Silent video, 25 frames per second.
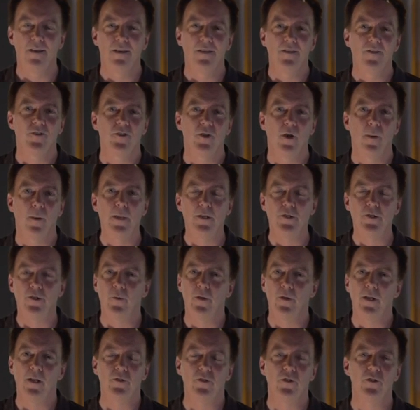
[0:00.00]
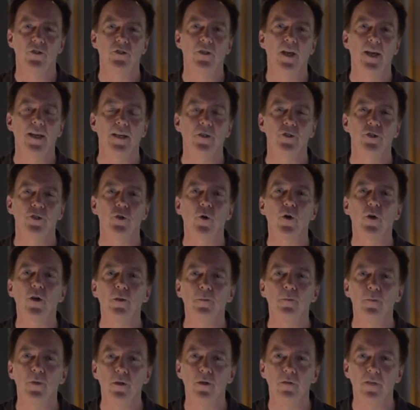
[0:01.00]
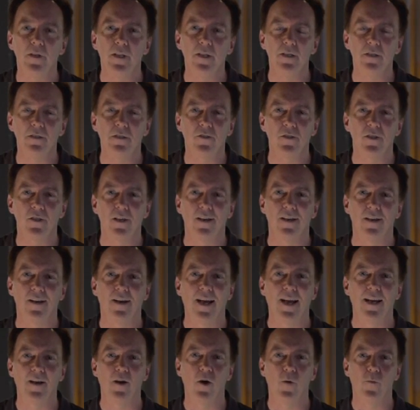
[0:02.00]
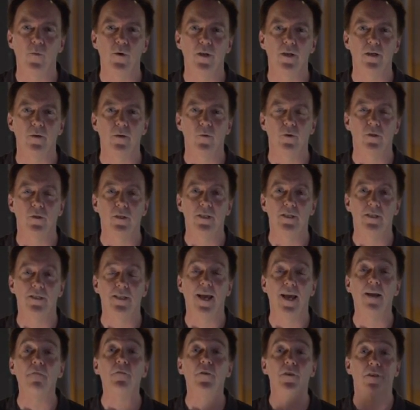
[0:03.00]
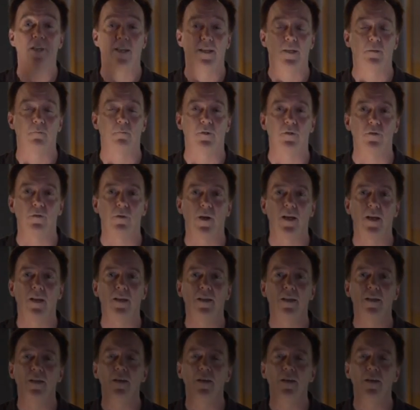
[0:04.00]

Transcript: So I'm not sure what else to say. Enjoy the movies. Uh, I hope we can release everything in Blu-ray.